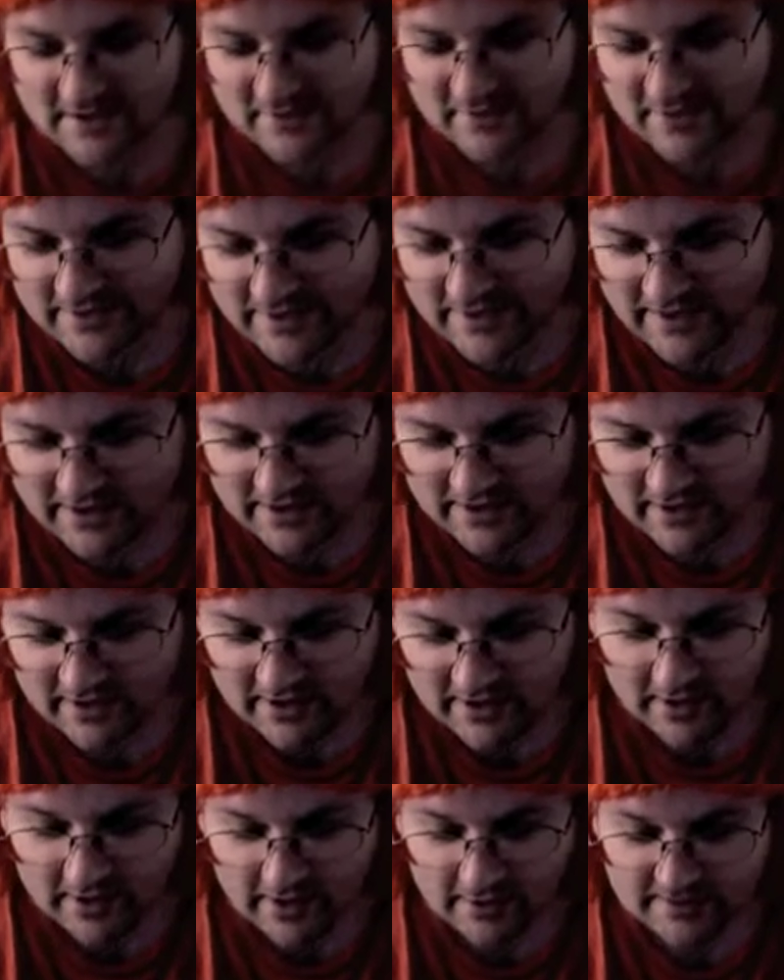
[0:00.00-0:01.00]
of that,
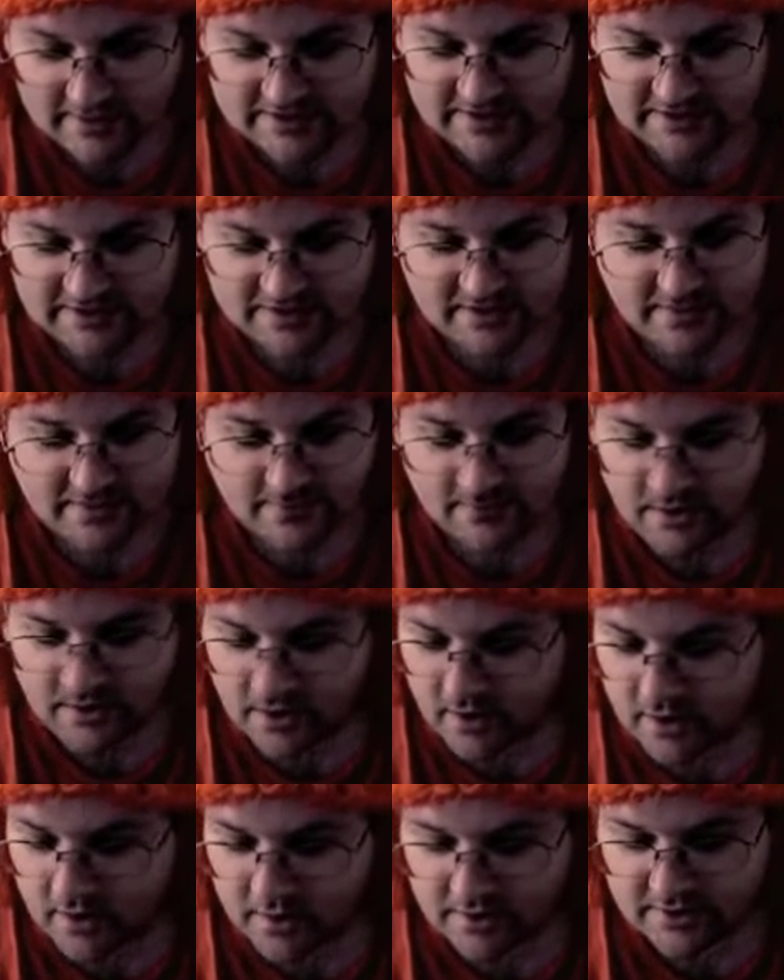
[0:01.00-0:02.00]
it's just, the
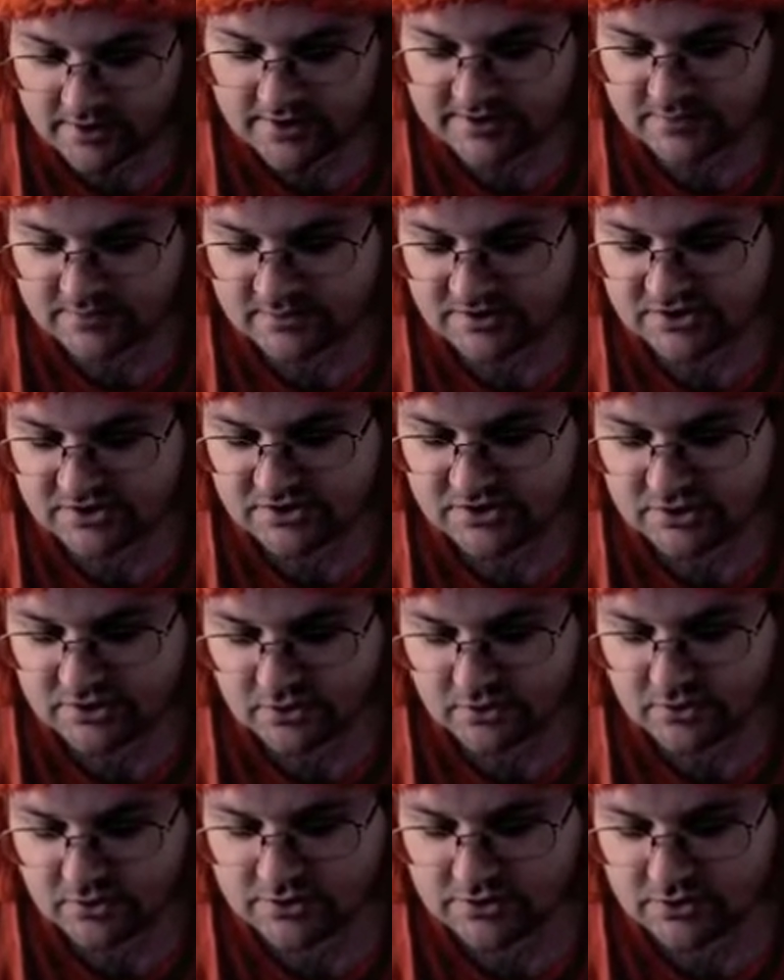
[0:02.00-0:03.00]
art in this was
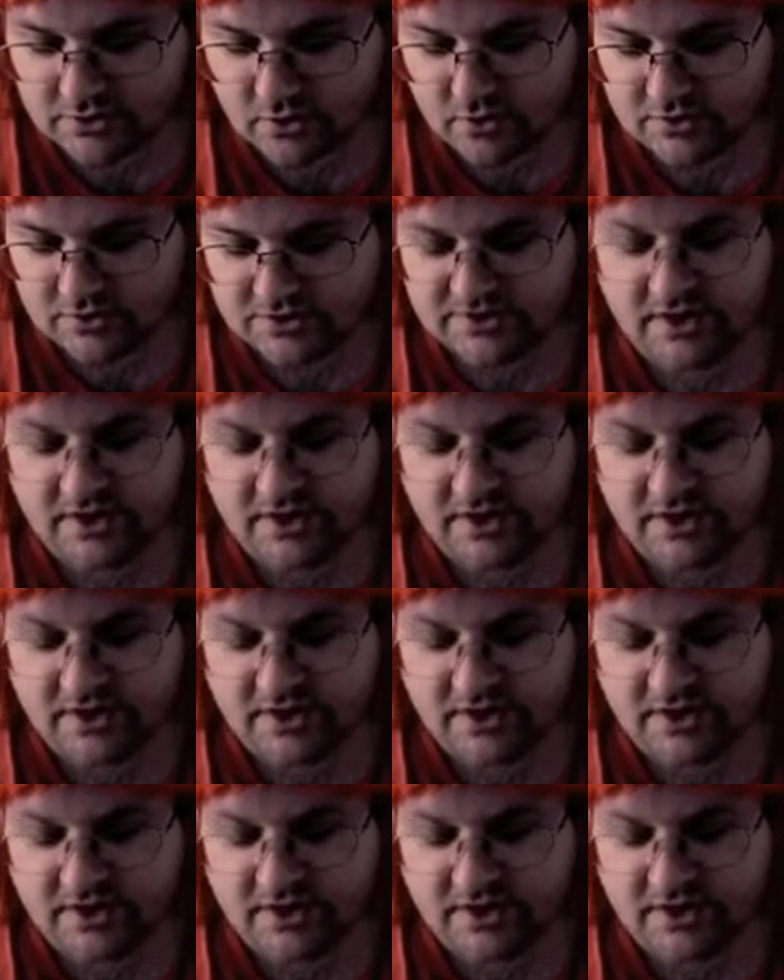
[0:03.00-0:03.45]
so atrocious.